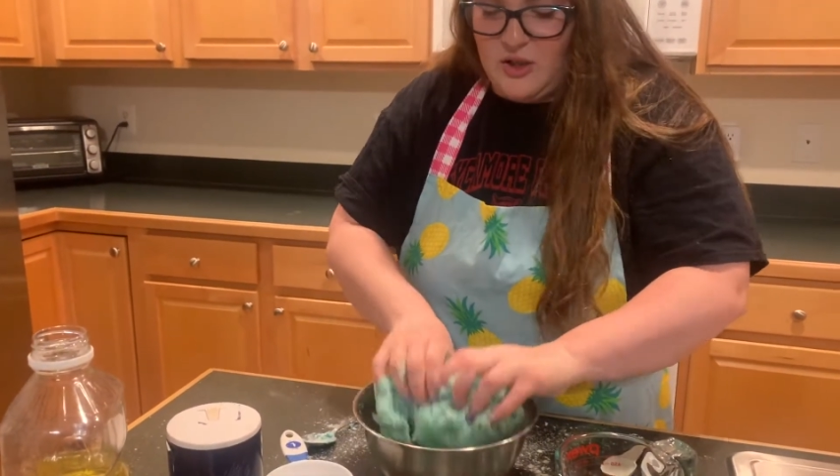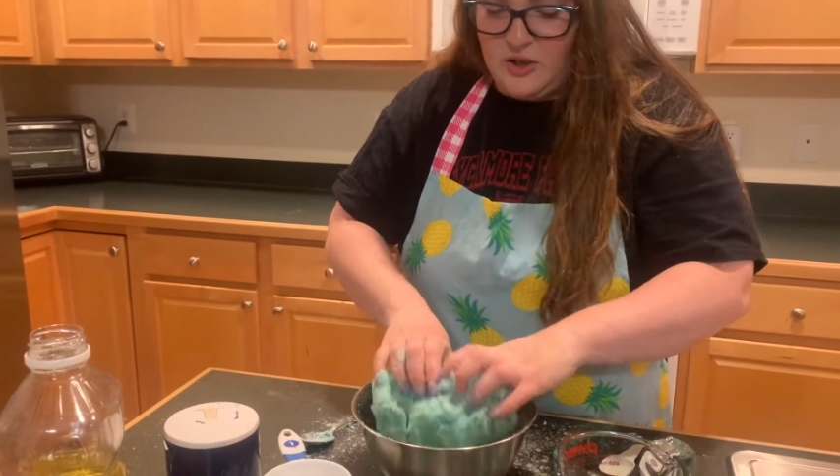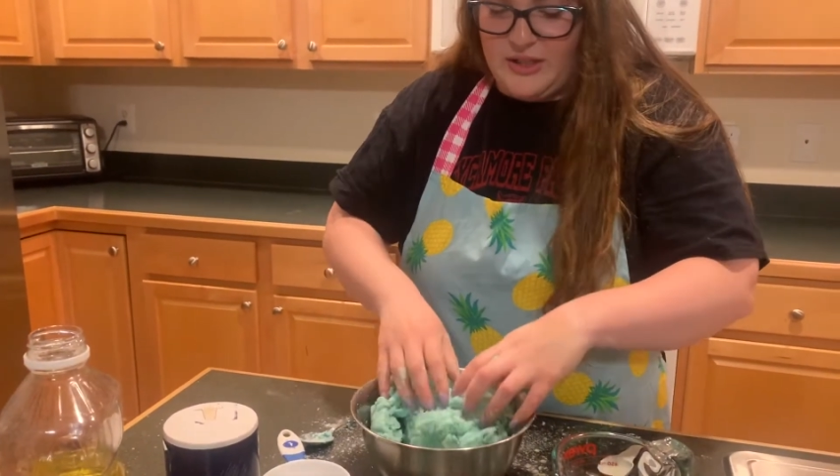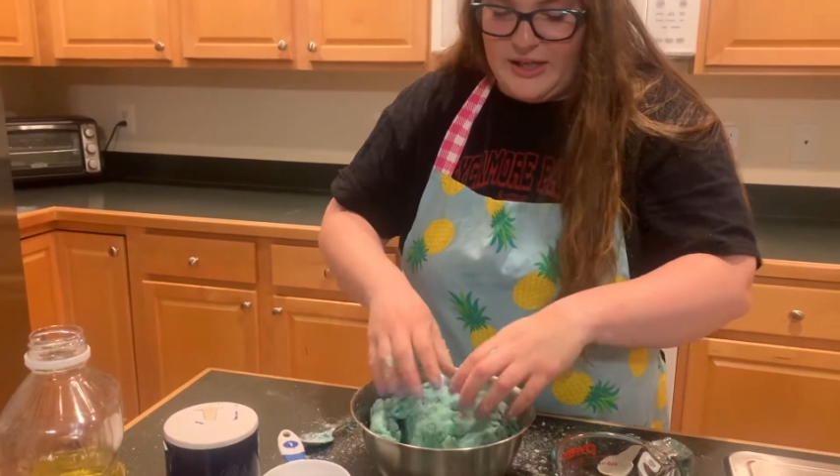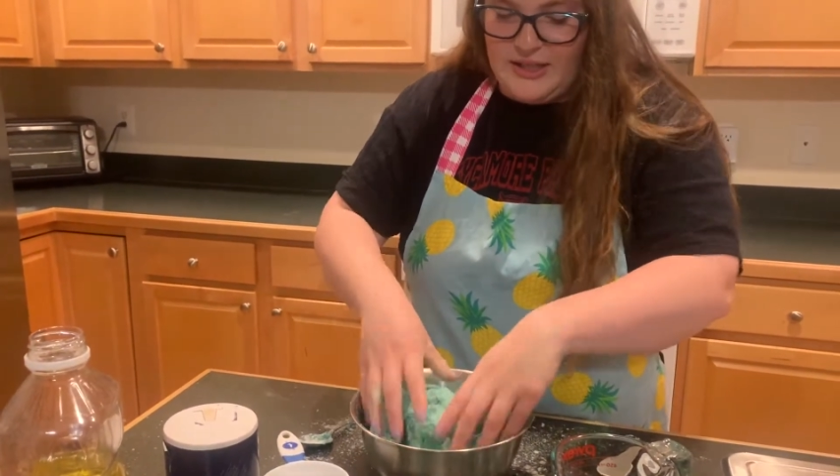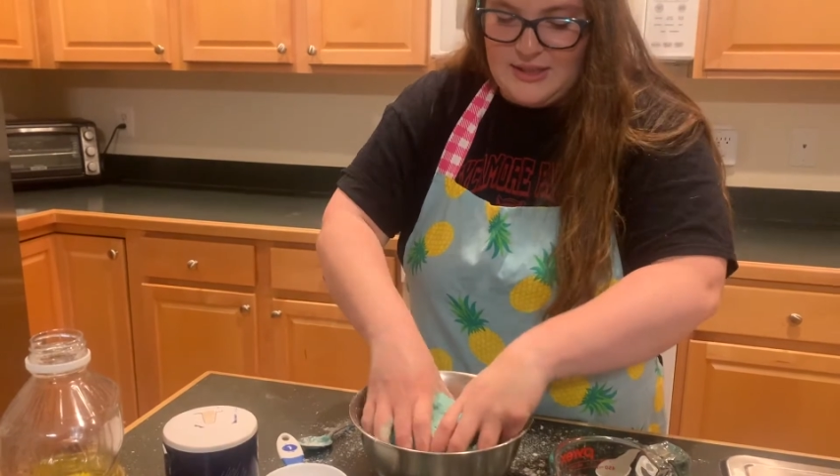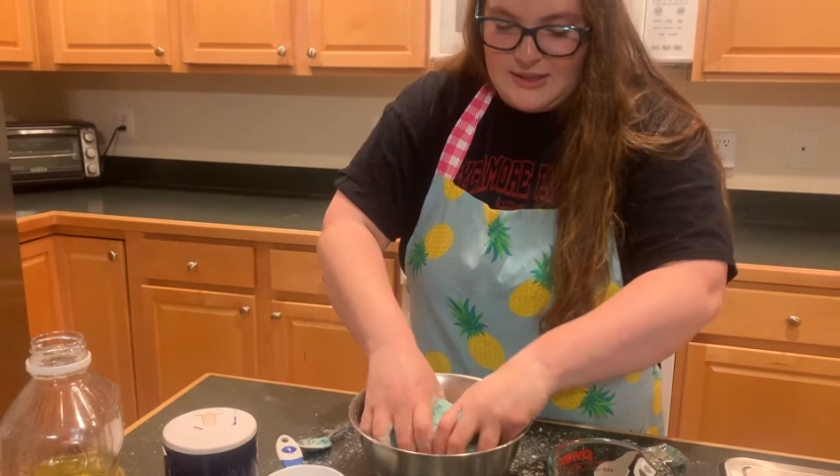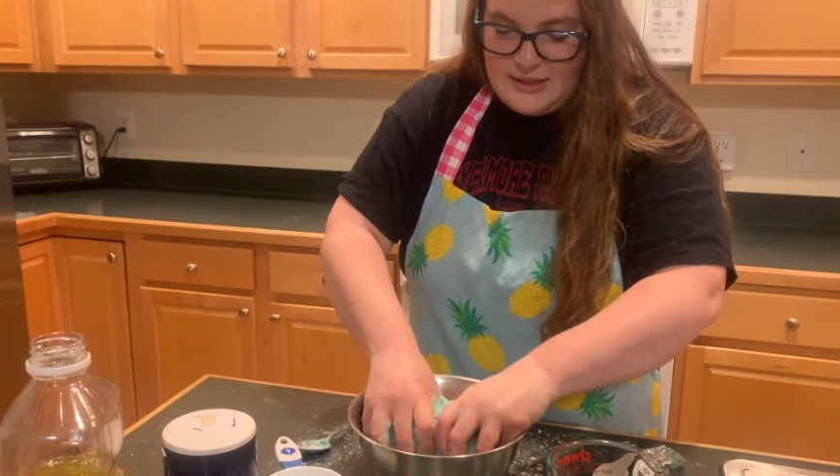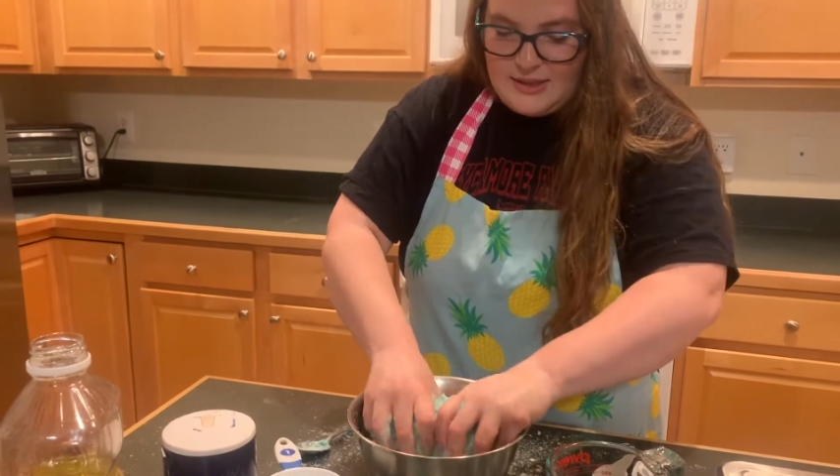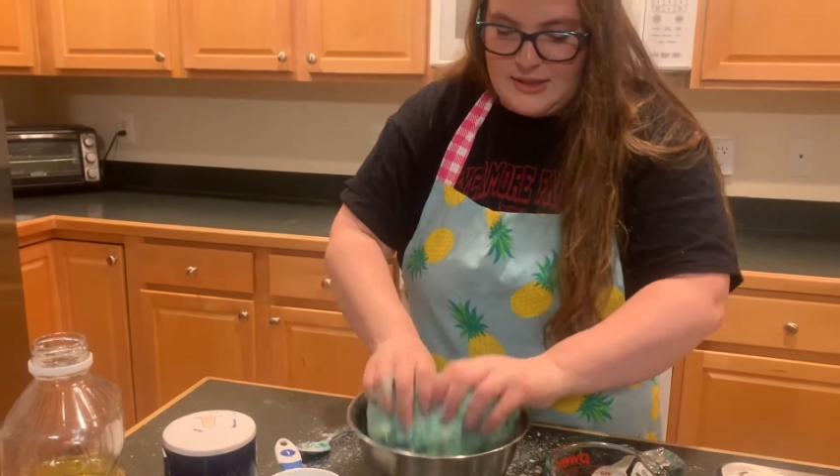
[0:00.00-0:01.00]
a
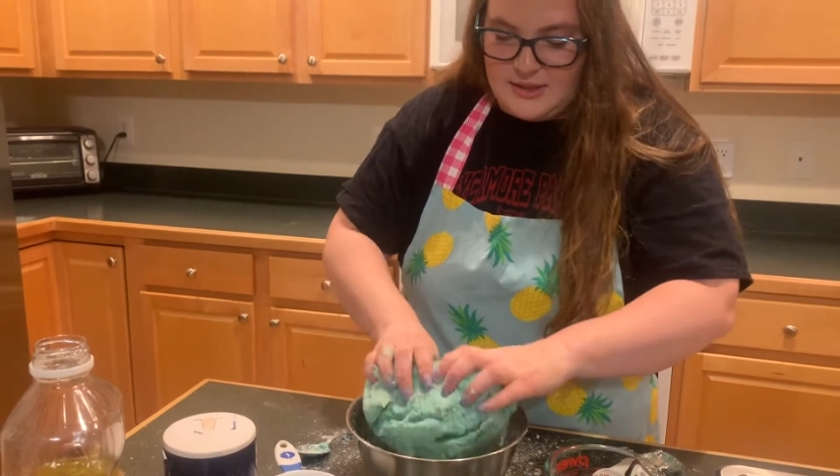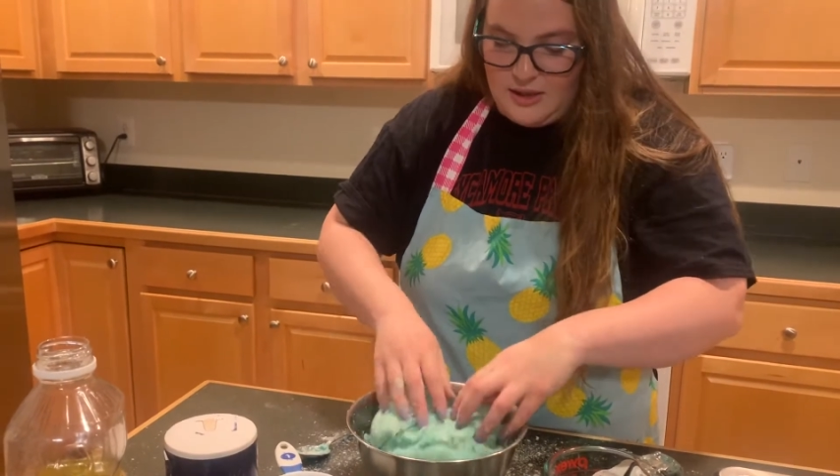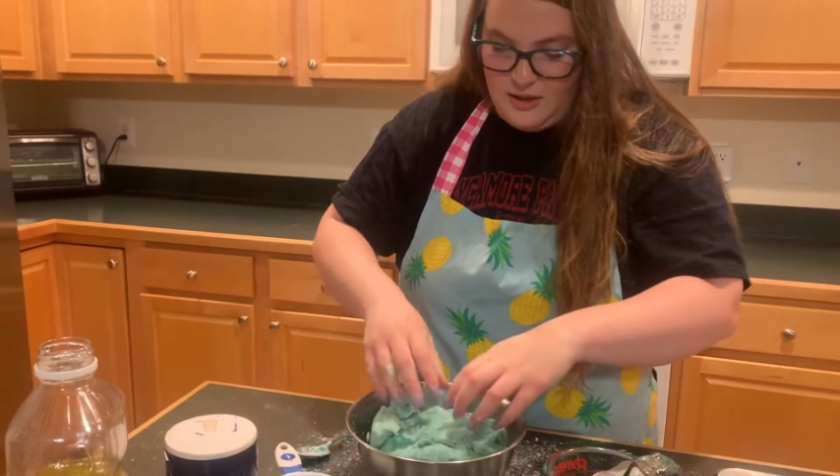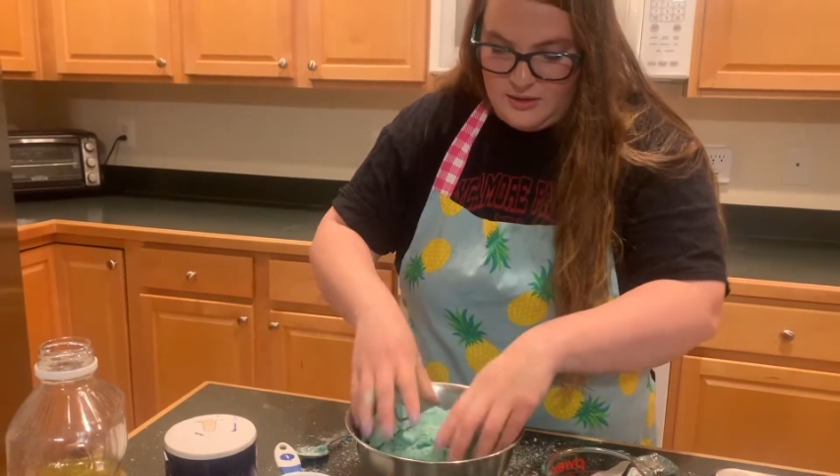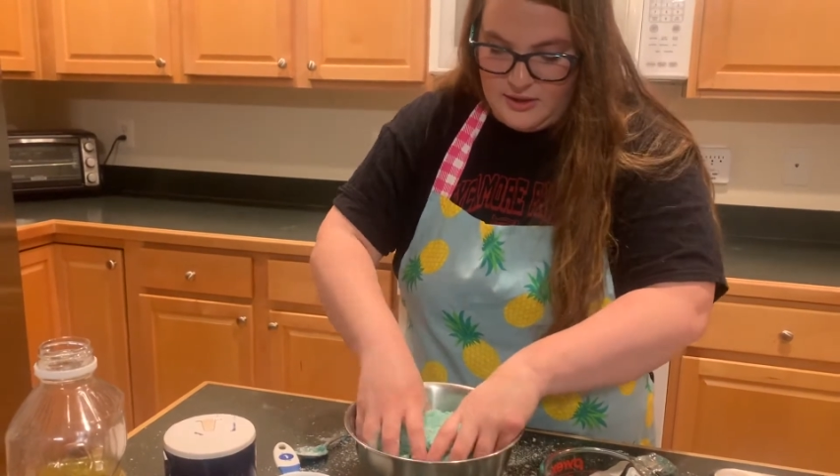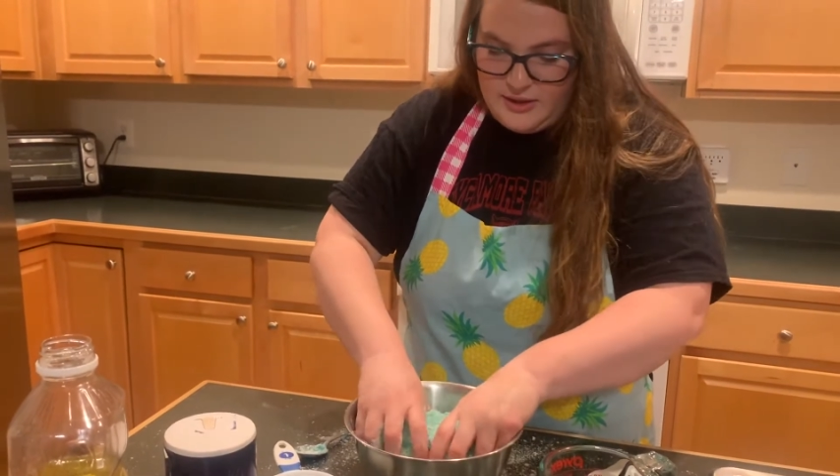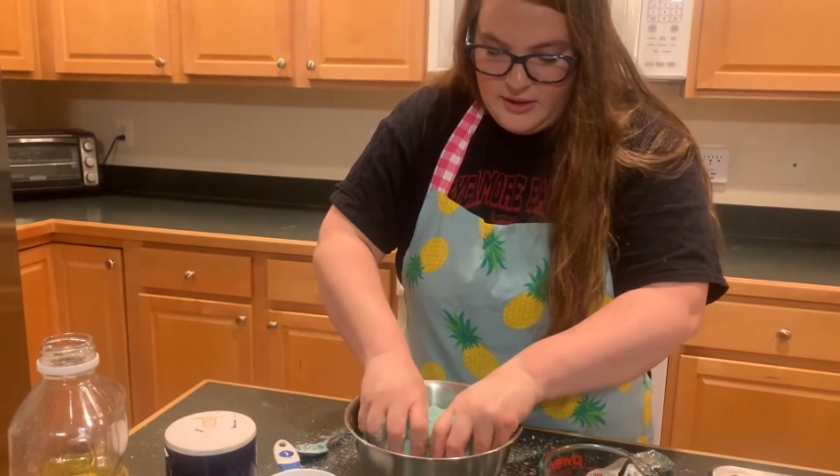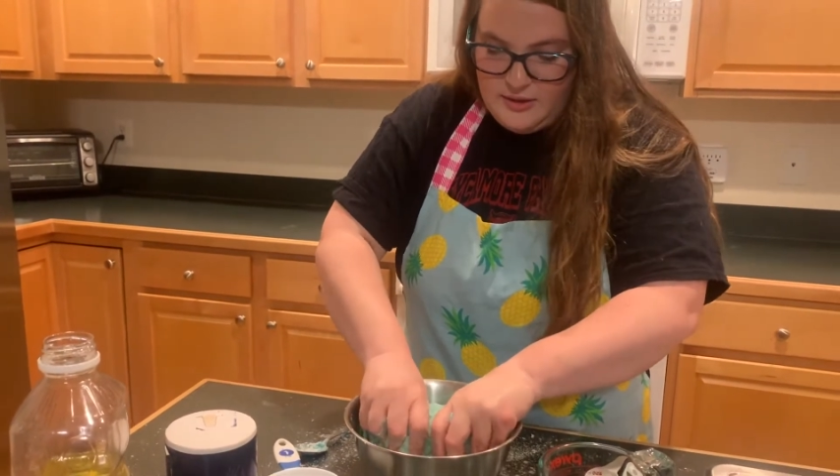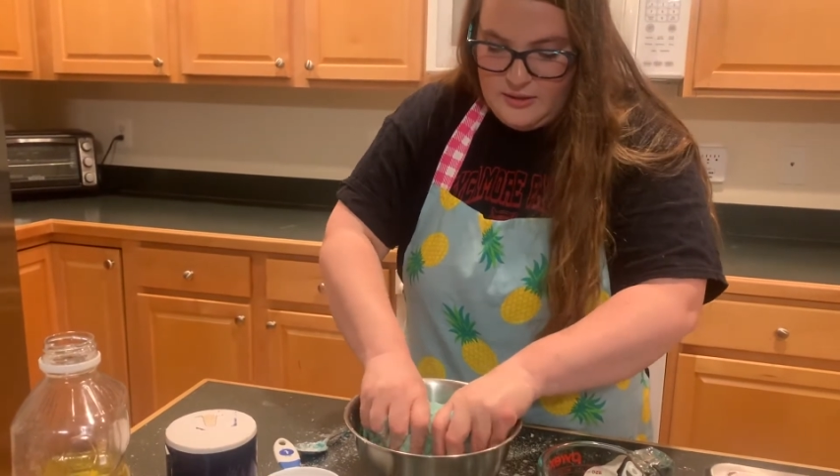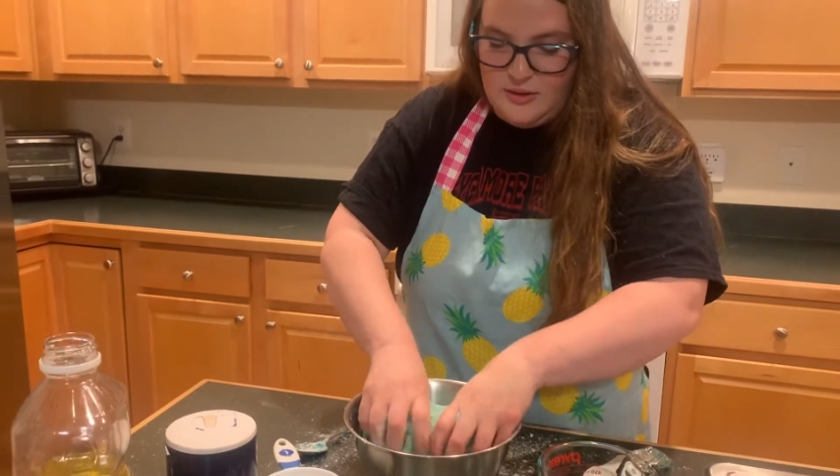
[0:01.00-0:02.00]
nice
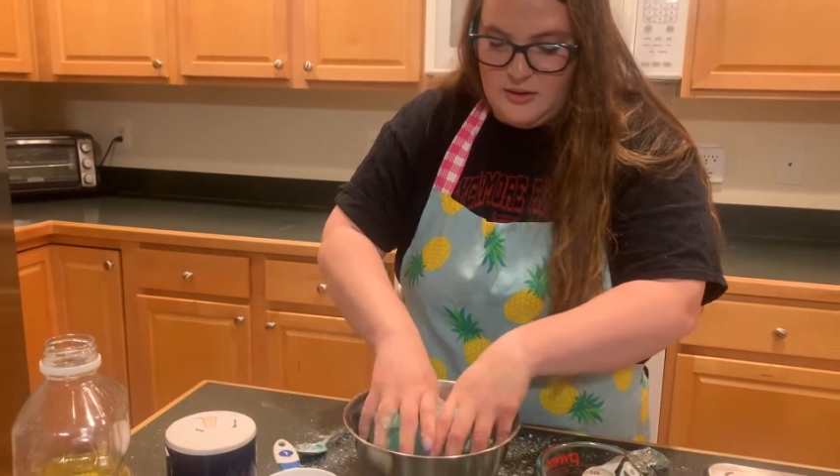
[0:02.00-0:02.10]
solid